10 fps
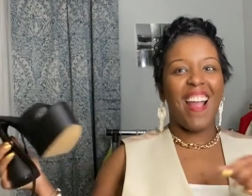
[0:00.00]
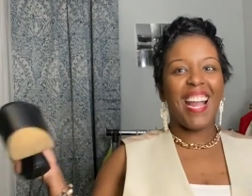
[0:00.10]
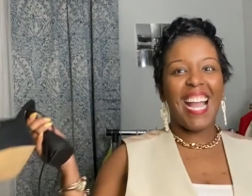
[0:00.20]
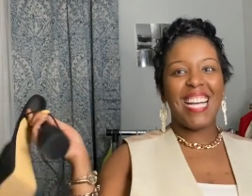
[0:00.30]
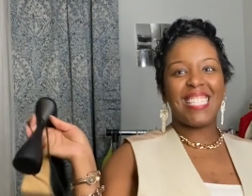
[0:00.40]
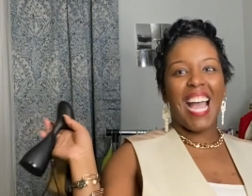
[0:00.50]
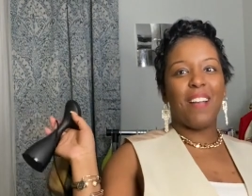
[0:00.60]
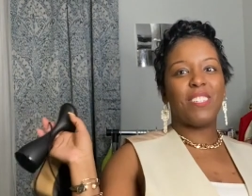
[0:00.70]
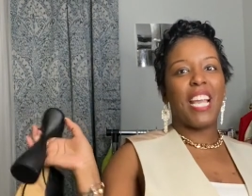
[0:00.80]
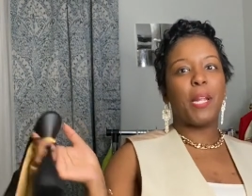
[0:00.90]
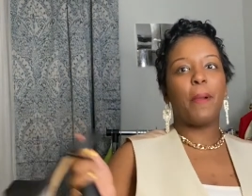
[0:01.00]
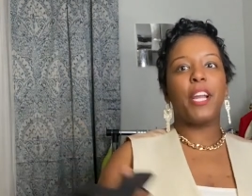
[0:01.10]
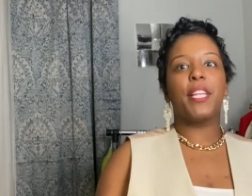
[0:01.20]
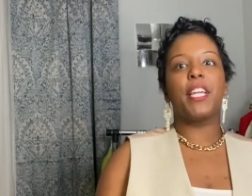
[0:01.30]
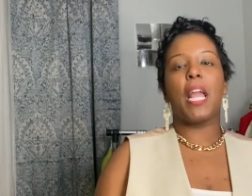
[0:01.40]
All right, guys, I'm Shayna
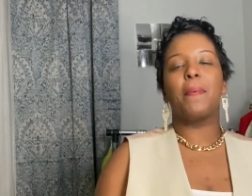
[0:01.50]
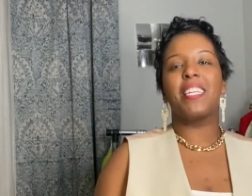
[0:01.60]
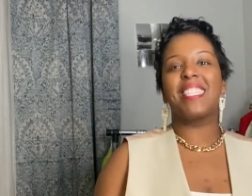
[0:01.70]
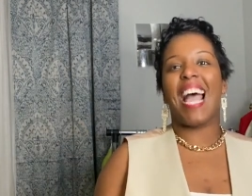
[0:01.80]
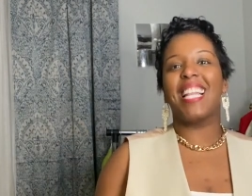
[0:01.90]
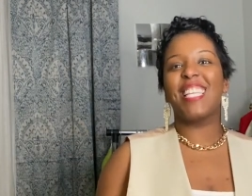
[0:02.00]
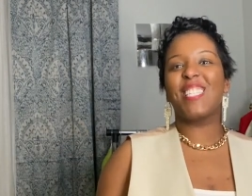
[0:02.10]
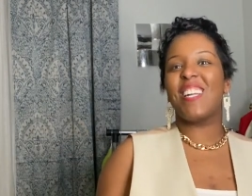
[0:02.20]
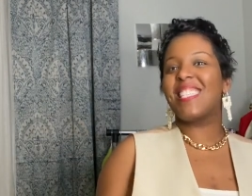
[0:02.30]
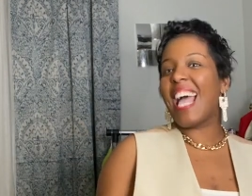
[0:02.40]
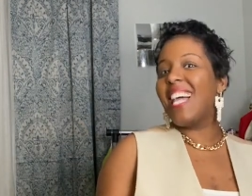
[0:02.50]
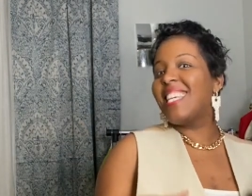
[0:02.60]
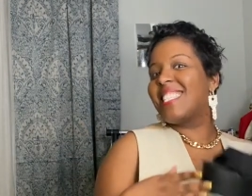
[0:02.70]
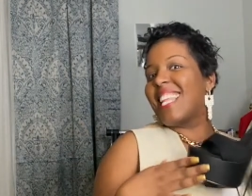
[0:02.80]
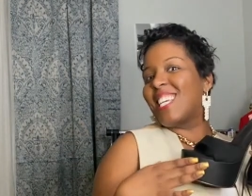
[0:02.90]
Berkeley, your neighborhood stylist, your
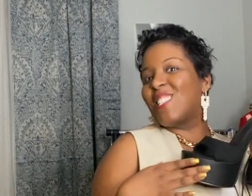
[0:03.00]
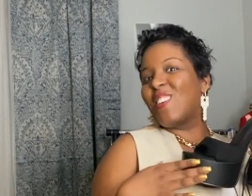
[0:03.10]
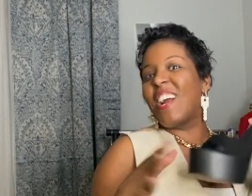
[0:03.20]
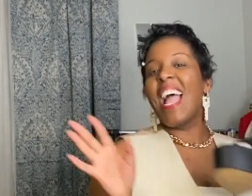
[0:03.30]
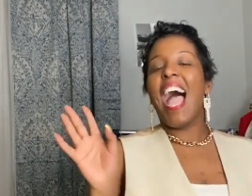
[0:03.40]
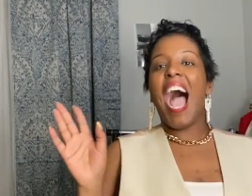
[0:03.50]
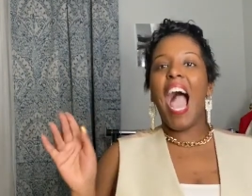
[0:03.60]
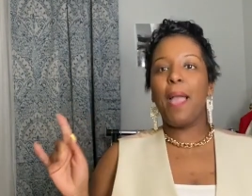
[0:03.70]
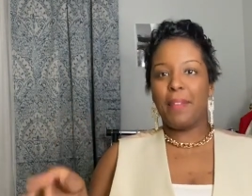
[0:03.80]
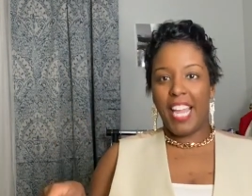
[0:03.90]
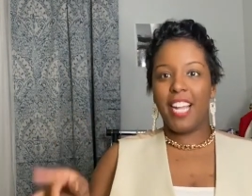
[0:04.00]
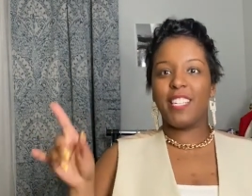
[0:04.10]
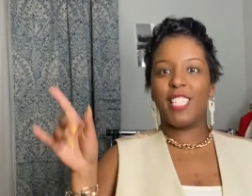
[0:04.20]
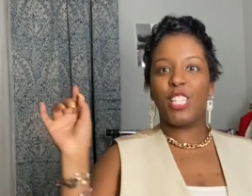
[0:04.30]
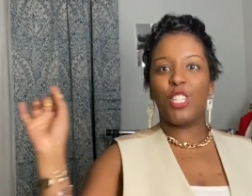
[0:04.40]
stylist next door. I am here
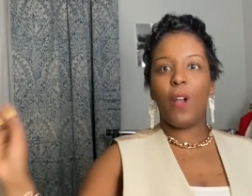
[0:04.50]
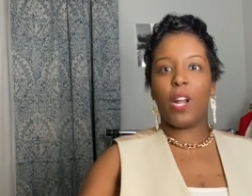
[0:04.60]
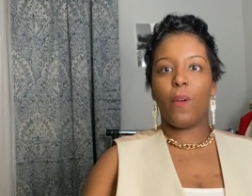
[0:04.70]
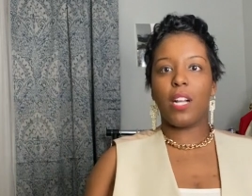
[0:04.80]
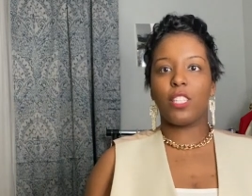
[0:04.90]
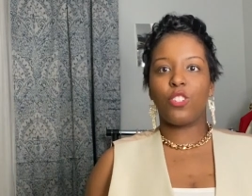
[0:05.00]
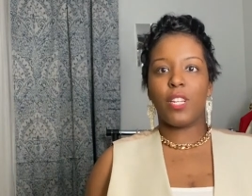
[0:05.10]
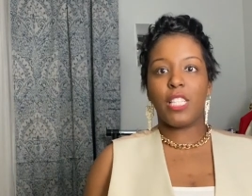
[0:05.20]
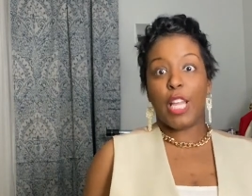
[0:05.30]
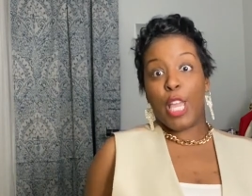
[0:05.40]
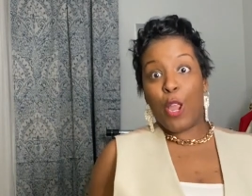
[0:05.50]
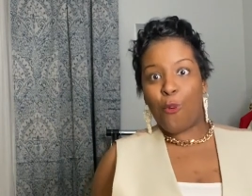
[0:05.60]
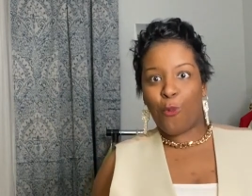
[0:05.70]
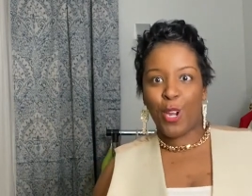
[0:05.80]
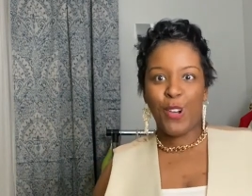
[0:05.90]
to teach you how to rock the trends in your
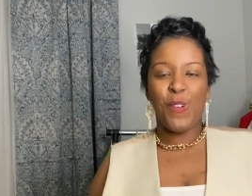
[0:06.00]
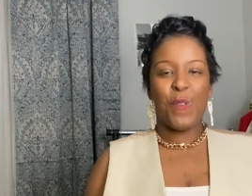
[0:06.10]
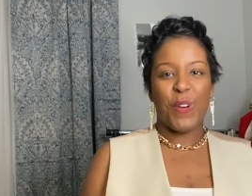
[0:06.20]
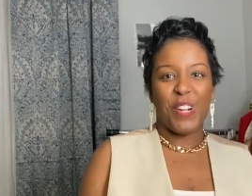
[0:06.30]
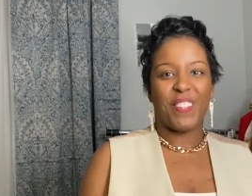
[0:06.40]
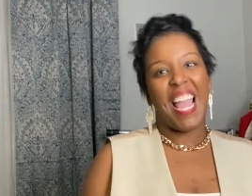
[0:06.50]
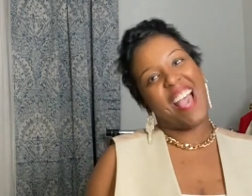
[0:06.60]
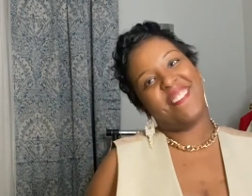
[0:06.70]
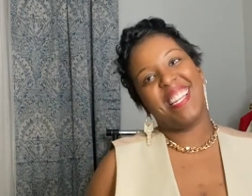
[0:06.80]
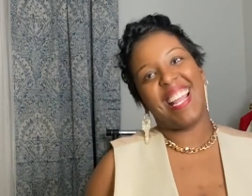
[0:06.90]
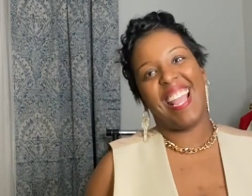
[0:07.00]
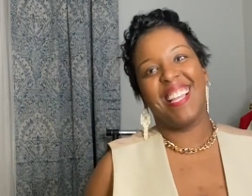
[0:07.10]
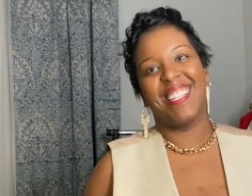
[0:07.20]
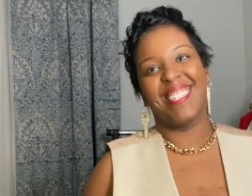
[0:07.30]
real world. Have a good day.